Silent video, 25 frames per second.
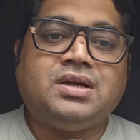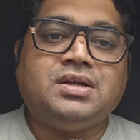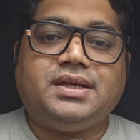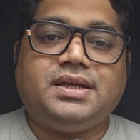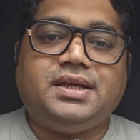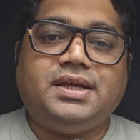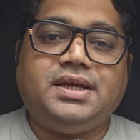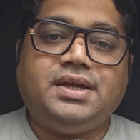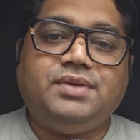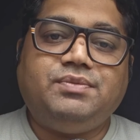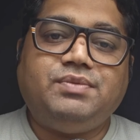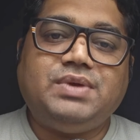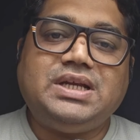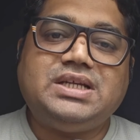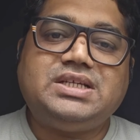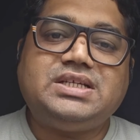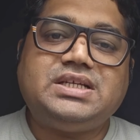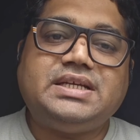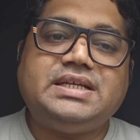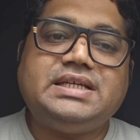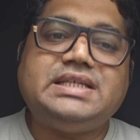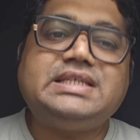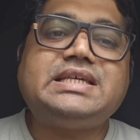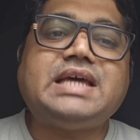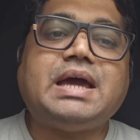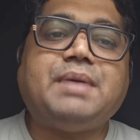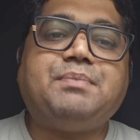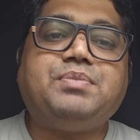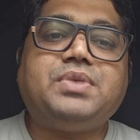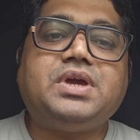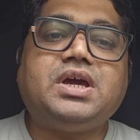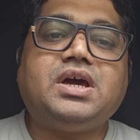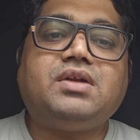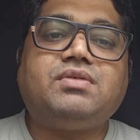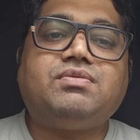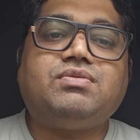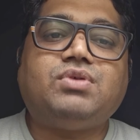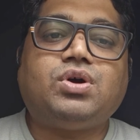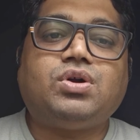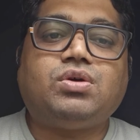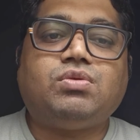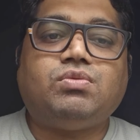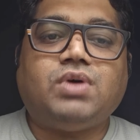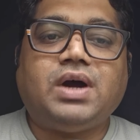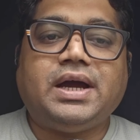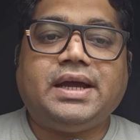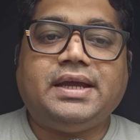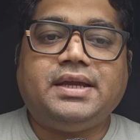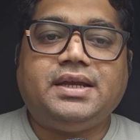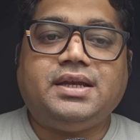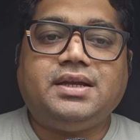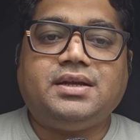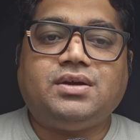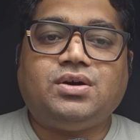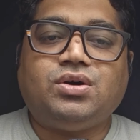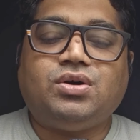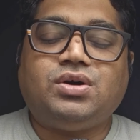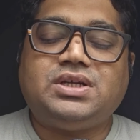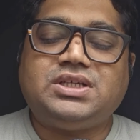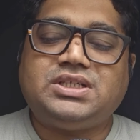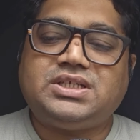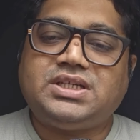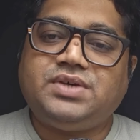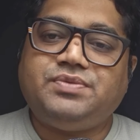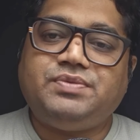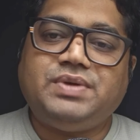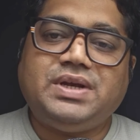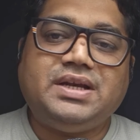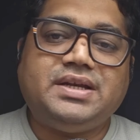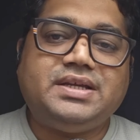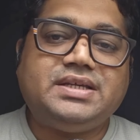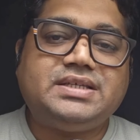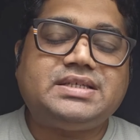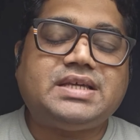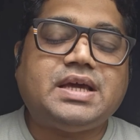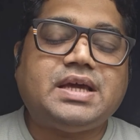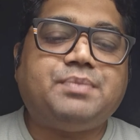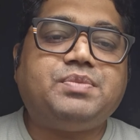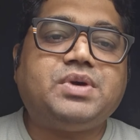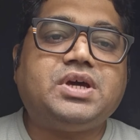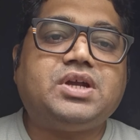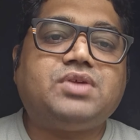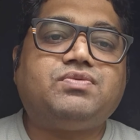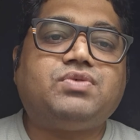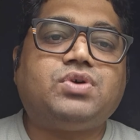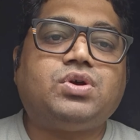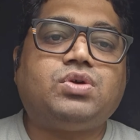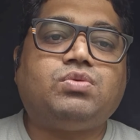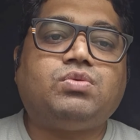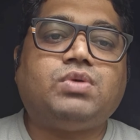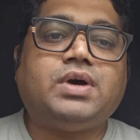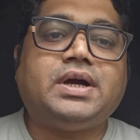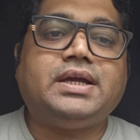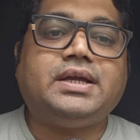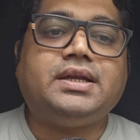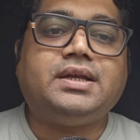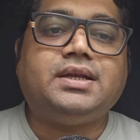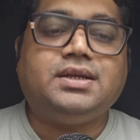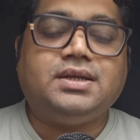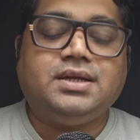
He will disappear for a while or she will disappear for a while,